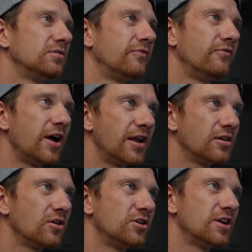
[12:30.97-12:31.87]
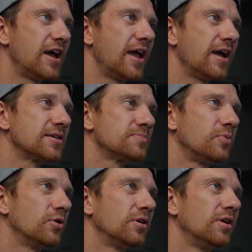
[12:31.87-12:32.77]
the final content I
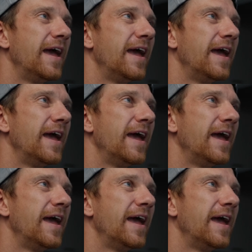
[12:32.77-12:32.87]
exported.